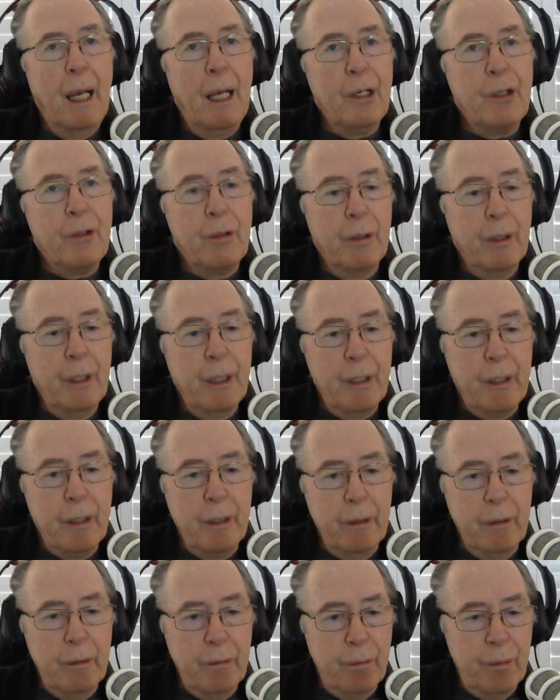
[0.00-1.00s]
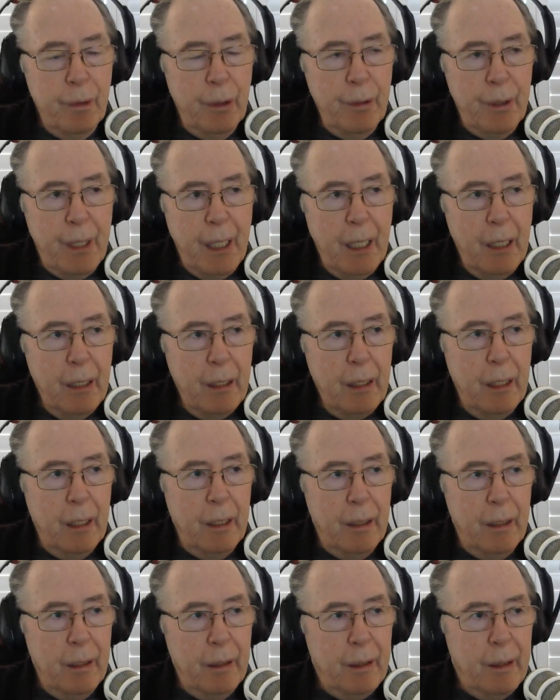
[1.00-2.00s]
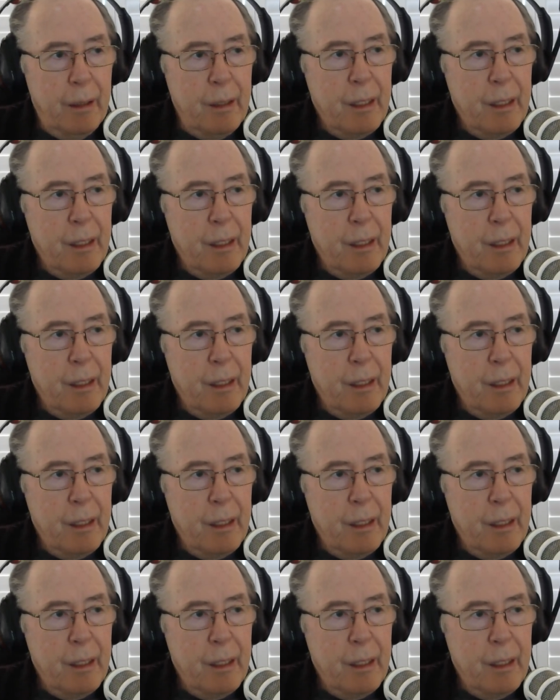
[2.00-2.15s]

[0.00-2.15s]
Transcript: trying to root out and